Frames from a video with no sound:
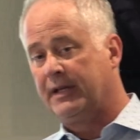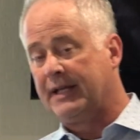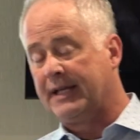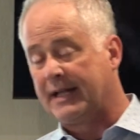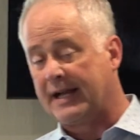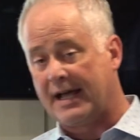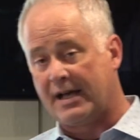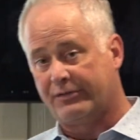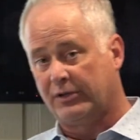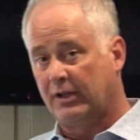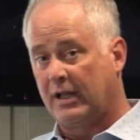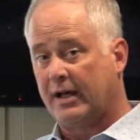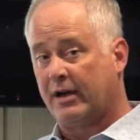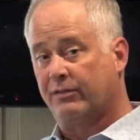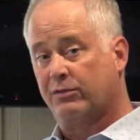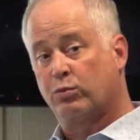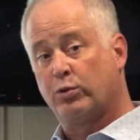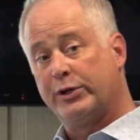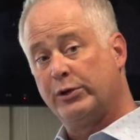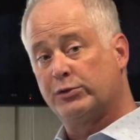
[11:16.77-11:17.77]
And I have a lot of
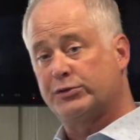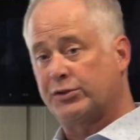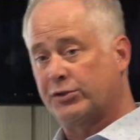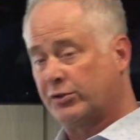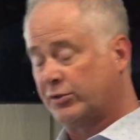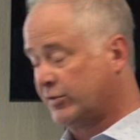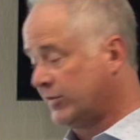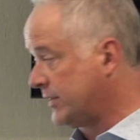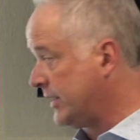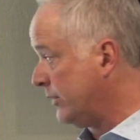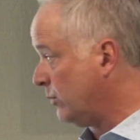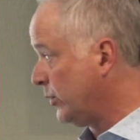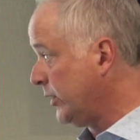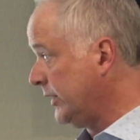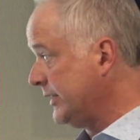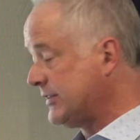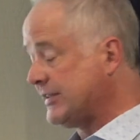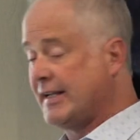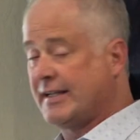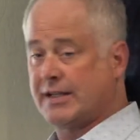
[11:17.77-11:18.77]
realtors that
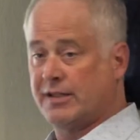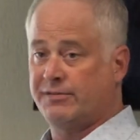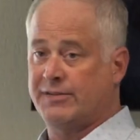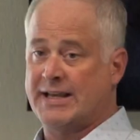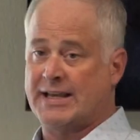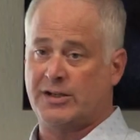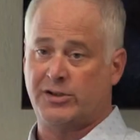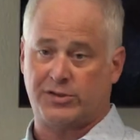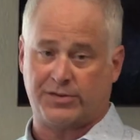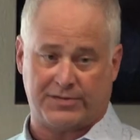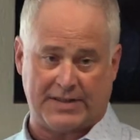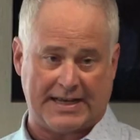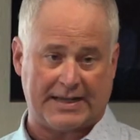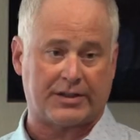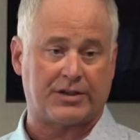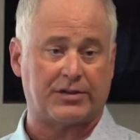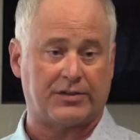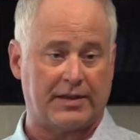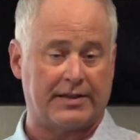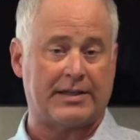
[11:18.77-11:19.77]
really take advantage of that
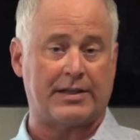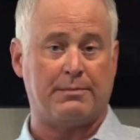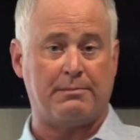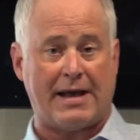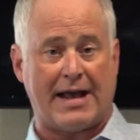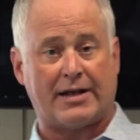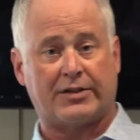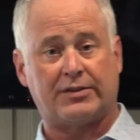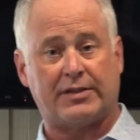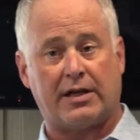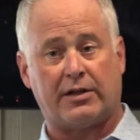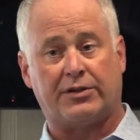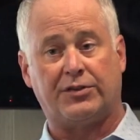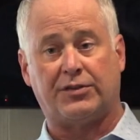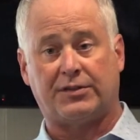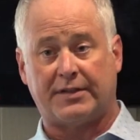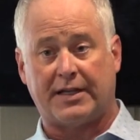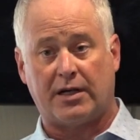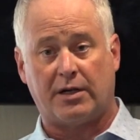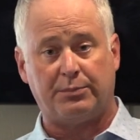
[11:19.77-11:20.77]
because they can max out a
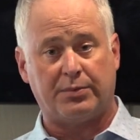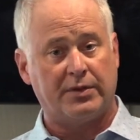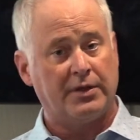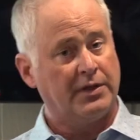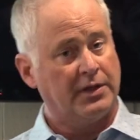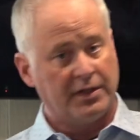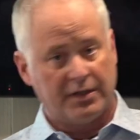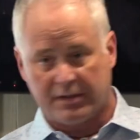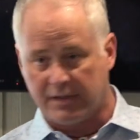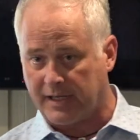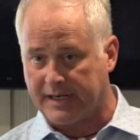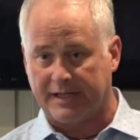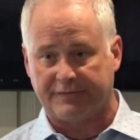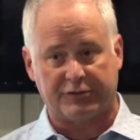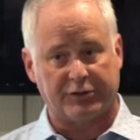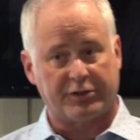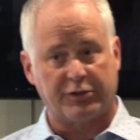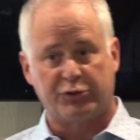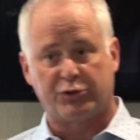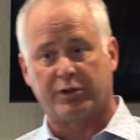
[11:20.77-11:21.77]
SEP, not have
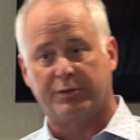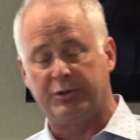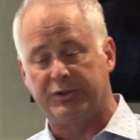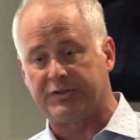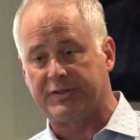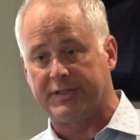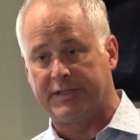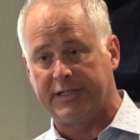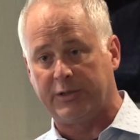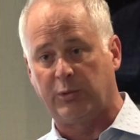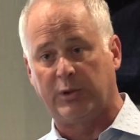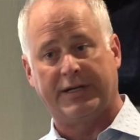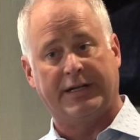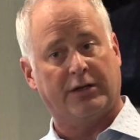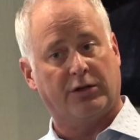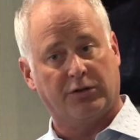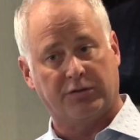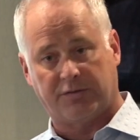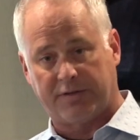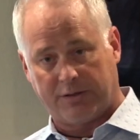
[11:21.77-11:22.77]
to contribute to anyone
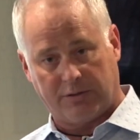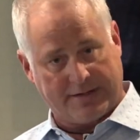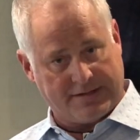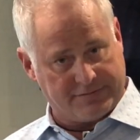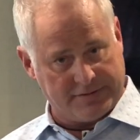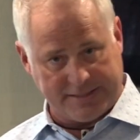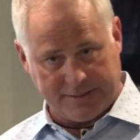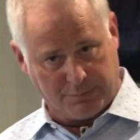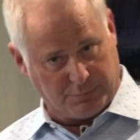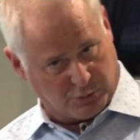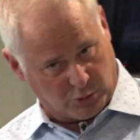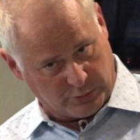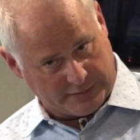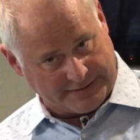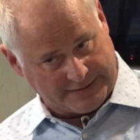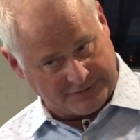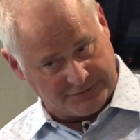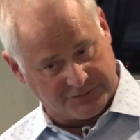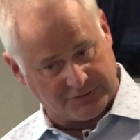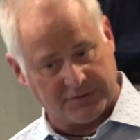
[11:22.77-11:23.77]
else. They don't have any
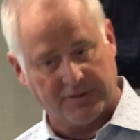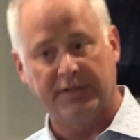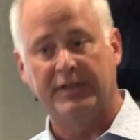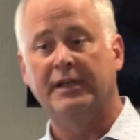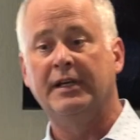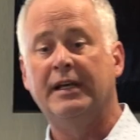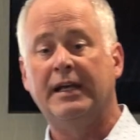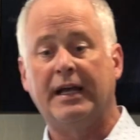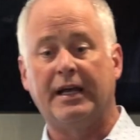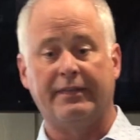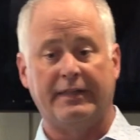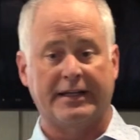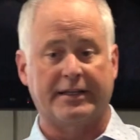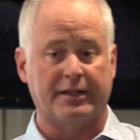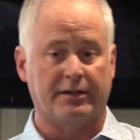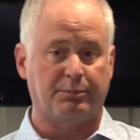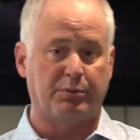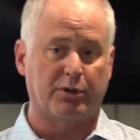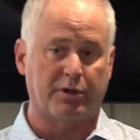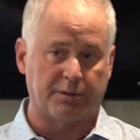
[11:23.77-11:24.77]
employees, and they
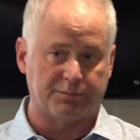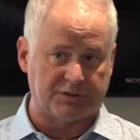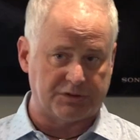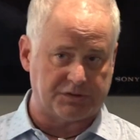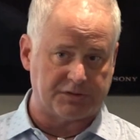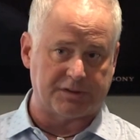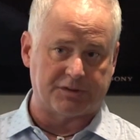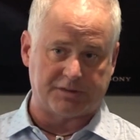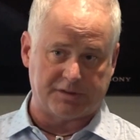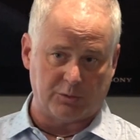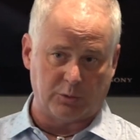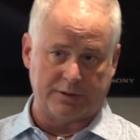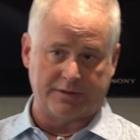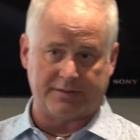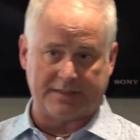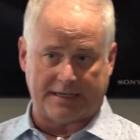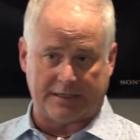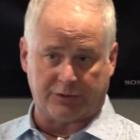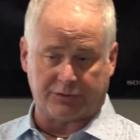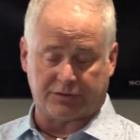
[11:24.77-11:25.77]
can put up to
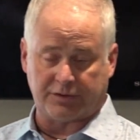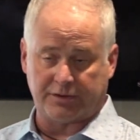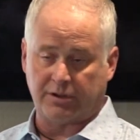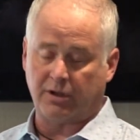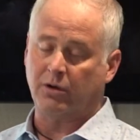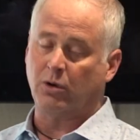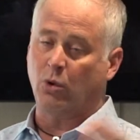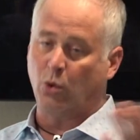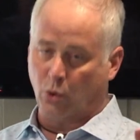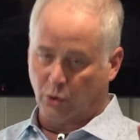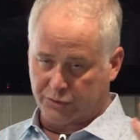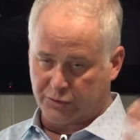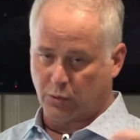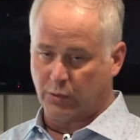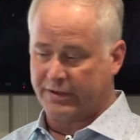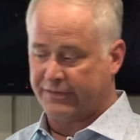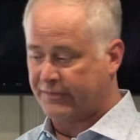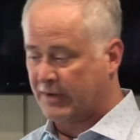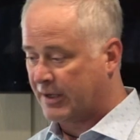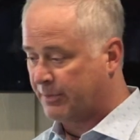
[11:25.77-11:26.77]
$61,000 or
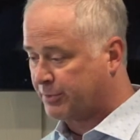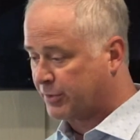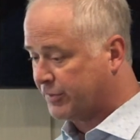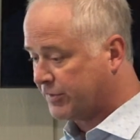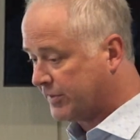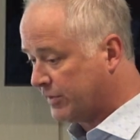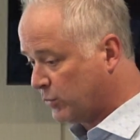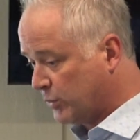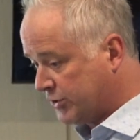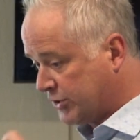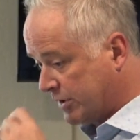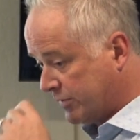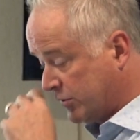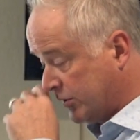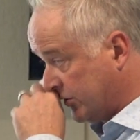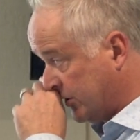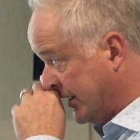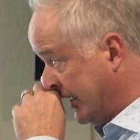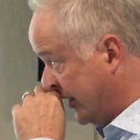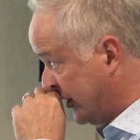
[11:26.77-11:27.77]
25%, whichever
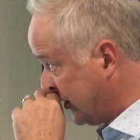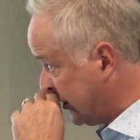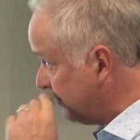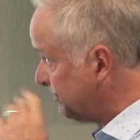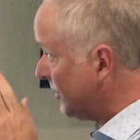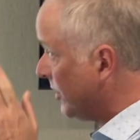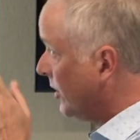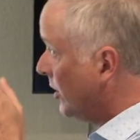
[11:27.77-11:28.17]
is less.